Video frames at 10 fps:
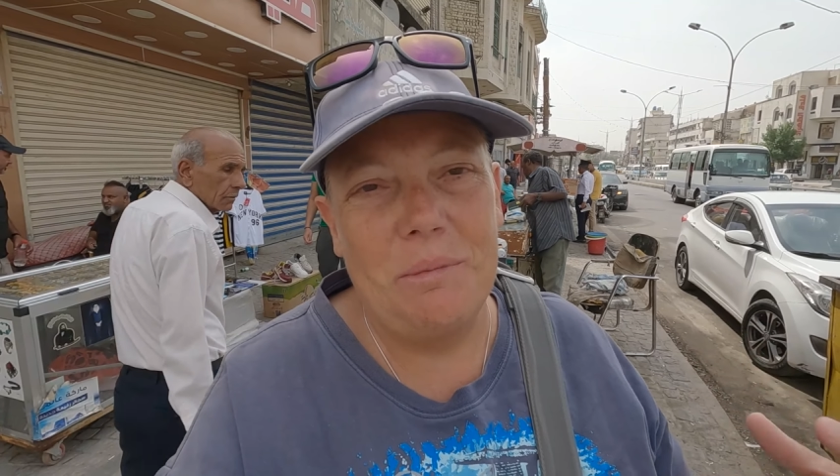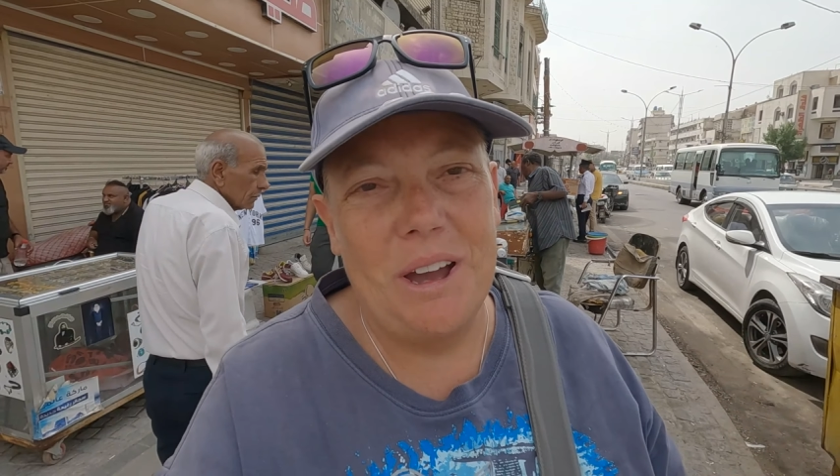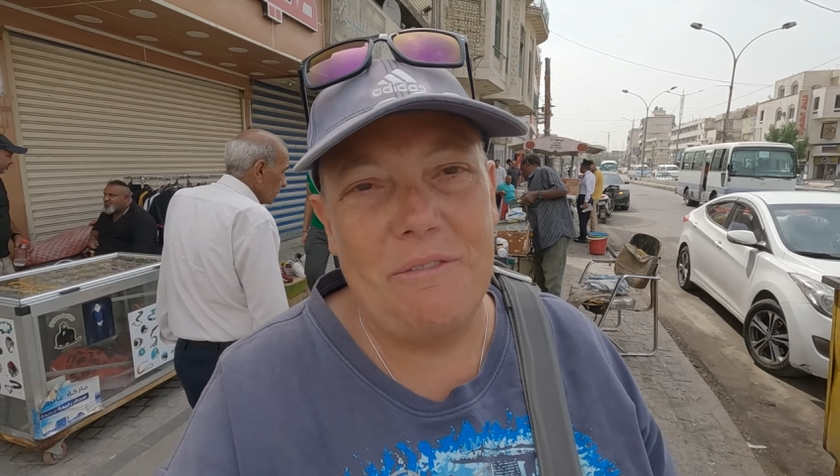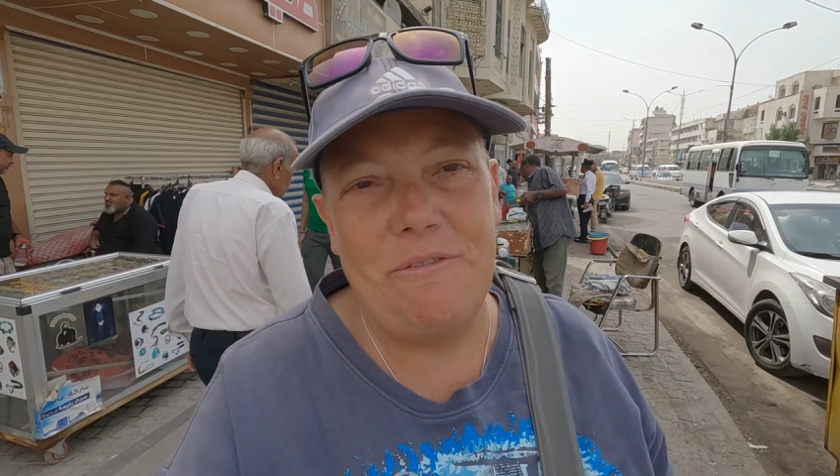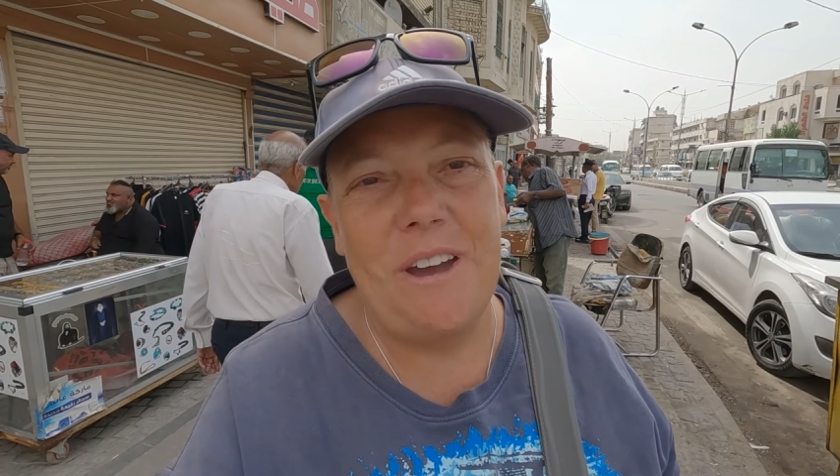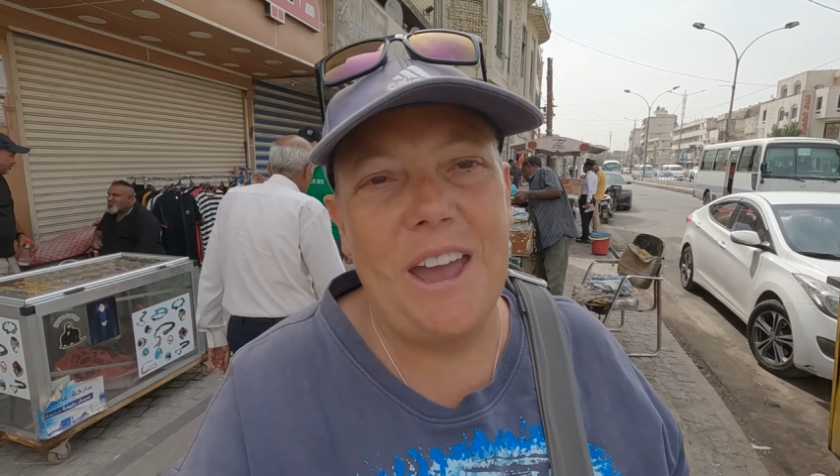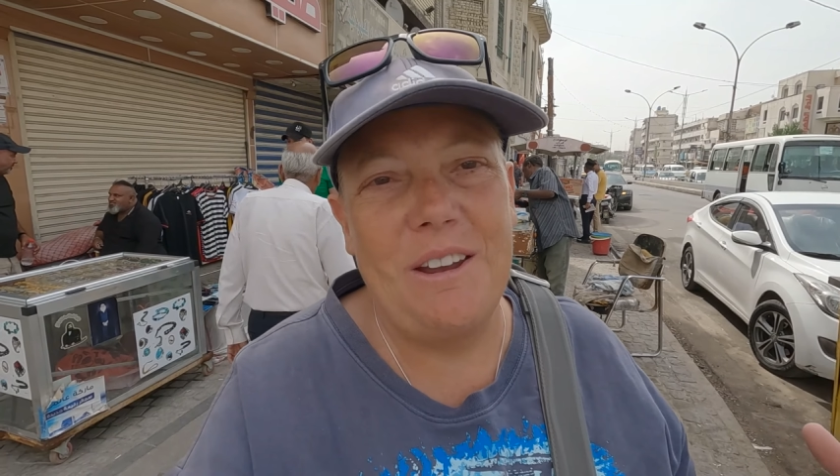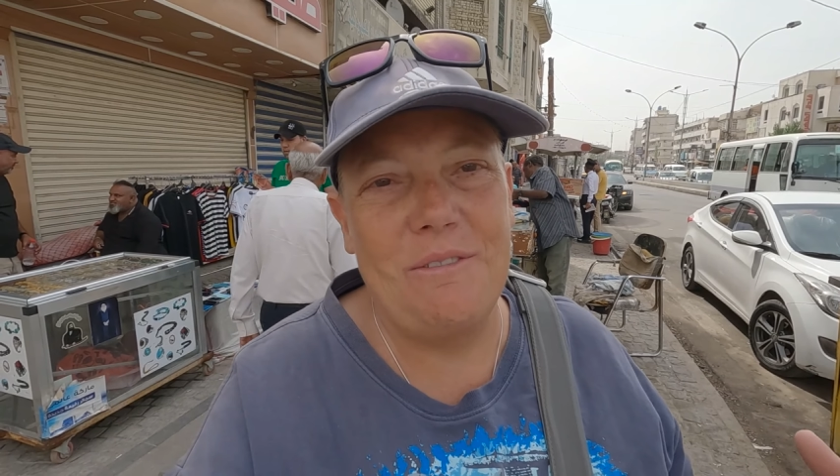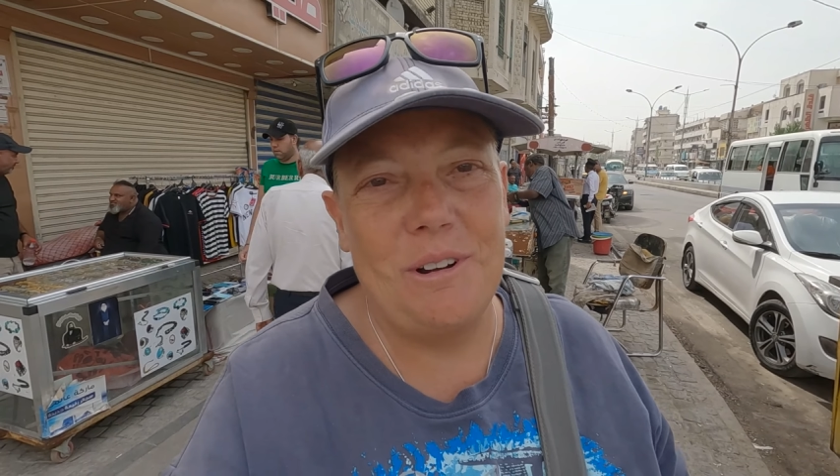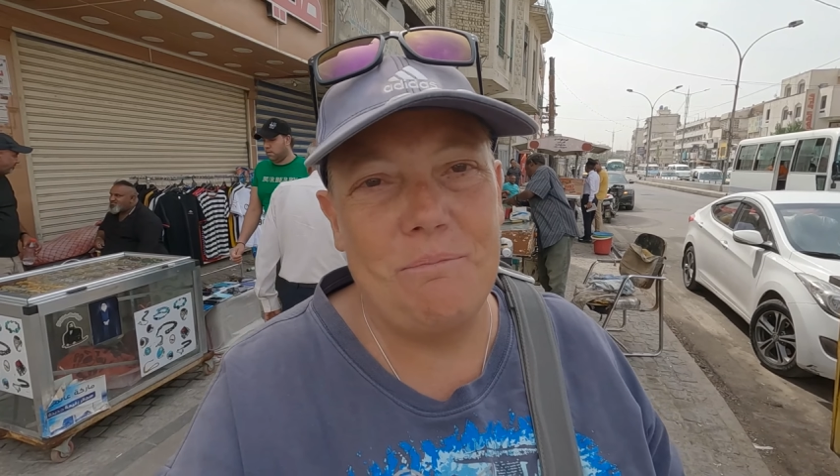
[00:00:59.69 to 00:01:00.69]
of my
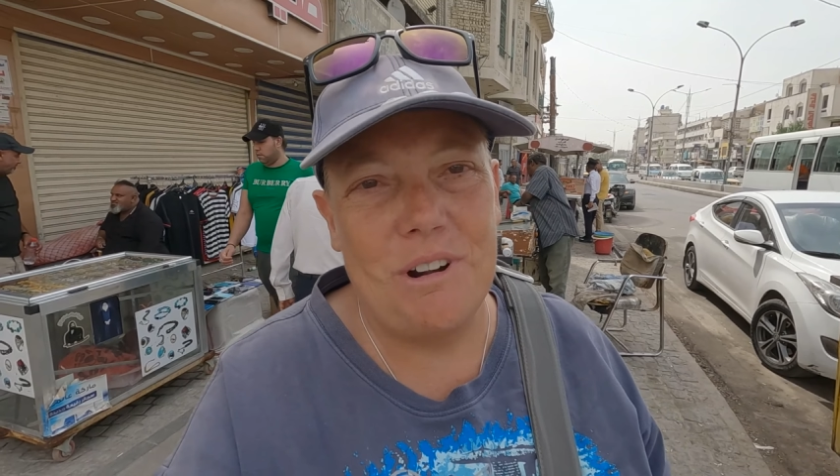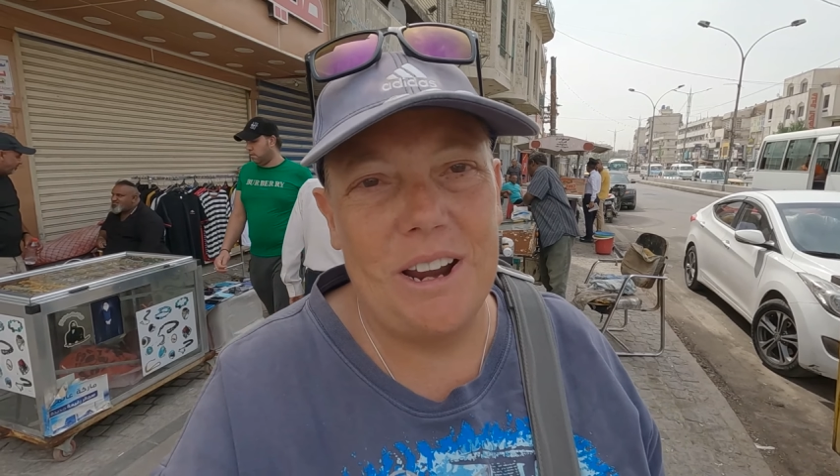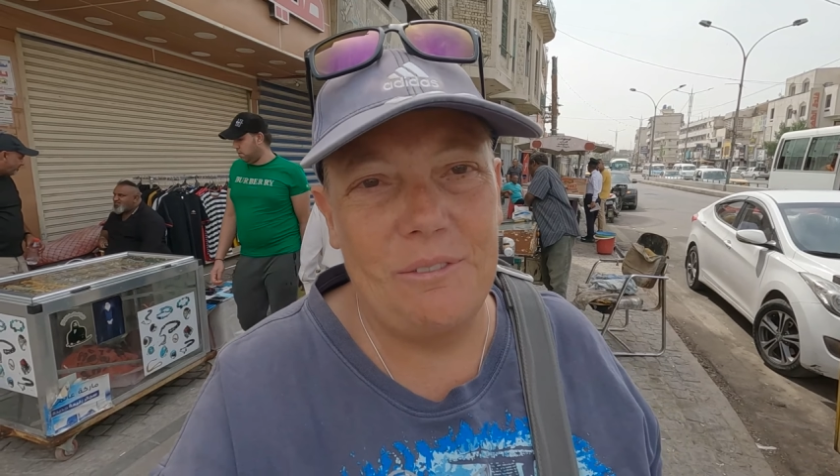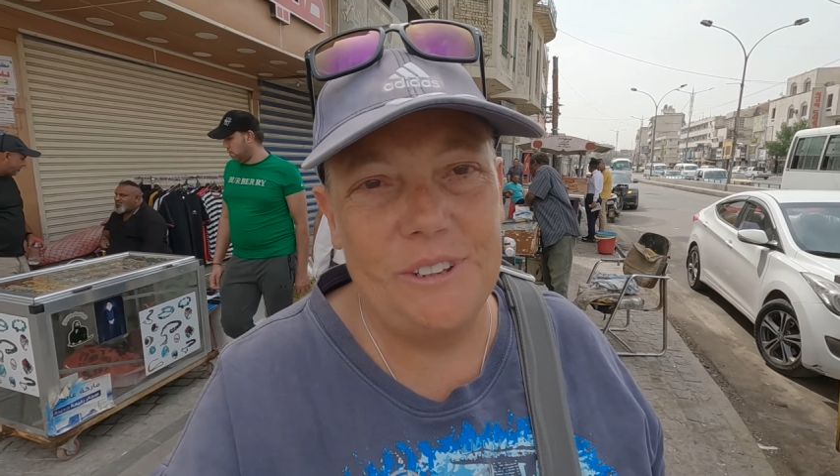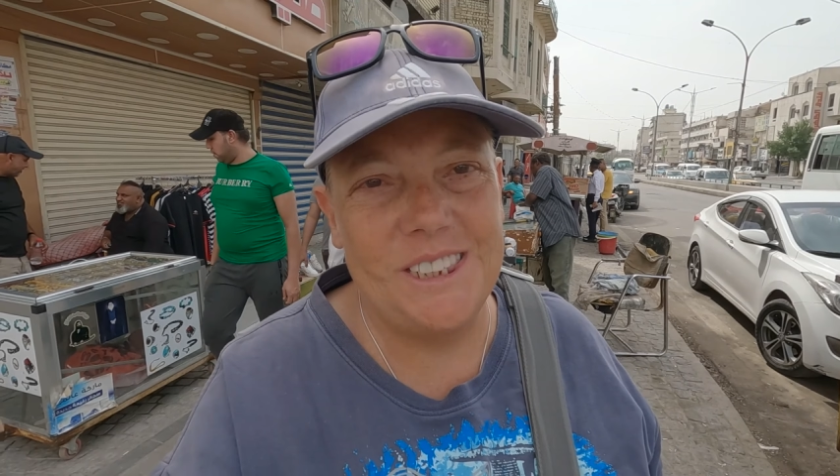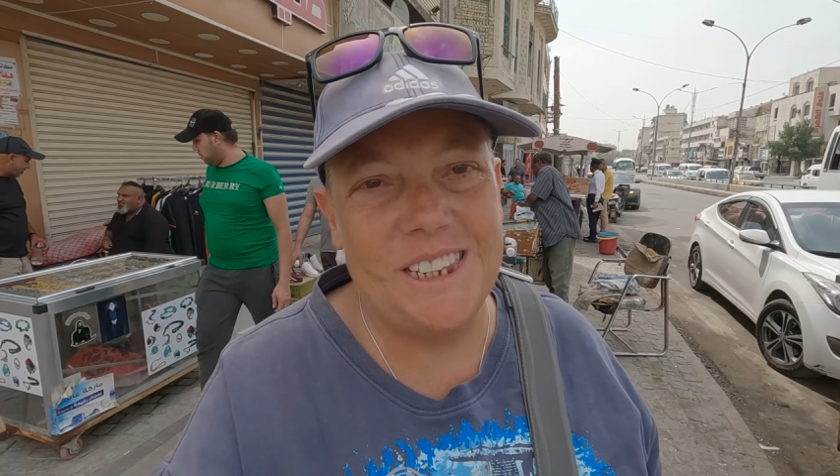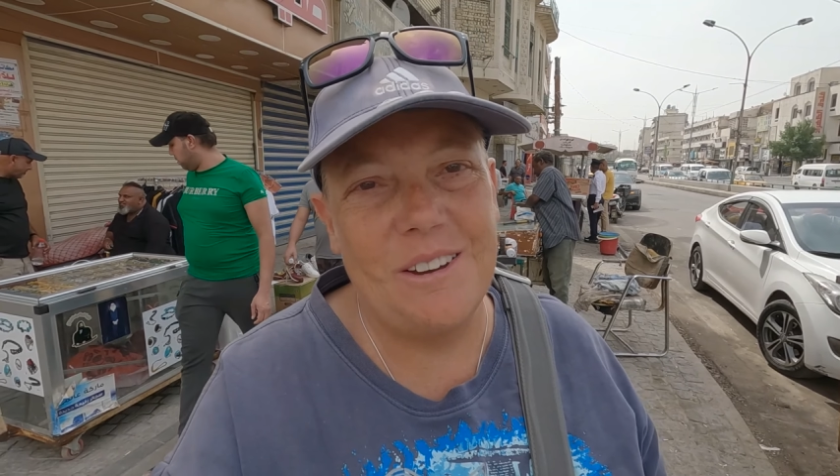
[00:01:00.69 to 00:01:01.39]
favorite breakfasts